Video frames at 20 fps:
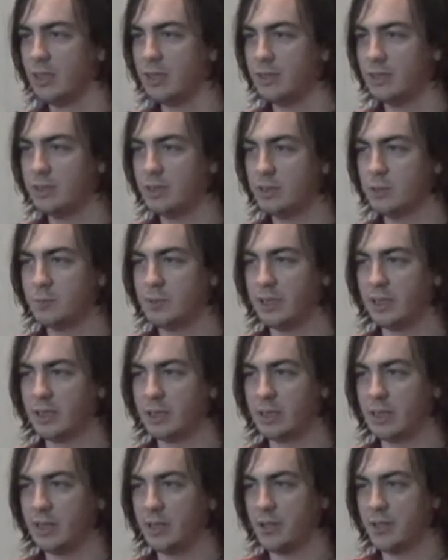This is
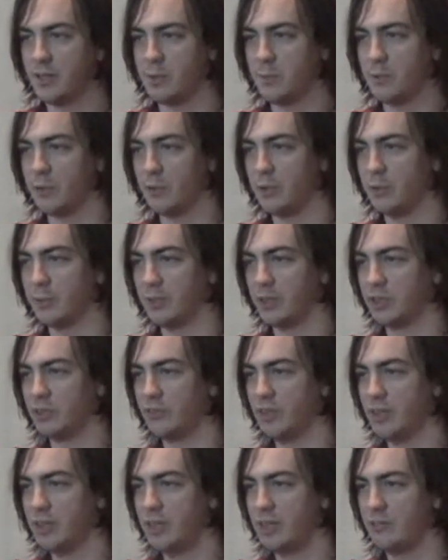because a healthy Pokemon is
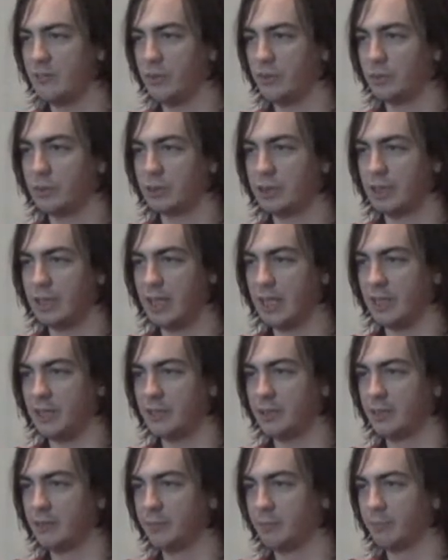very difficult to catch.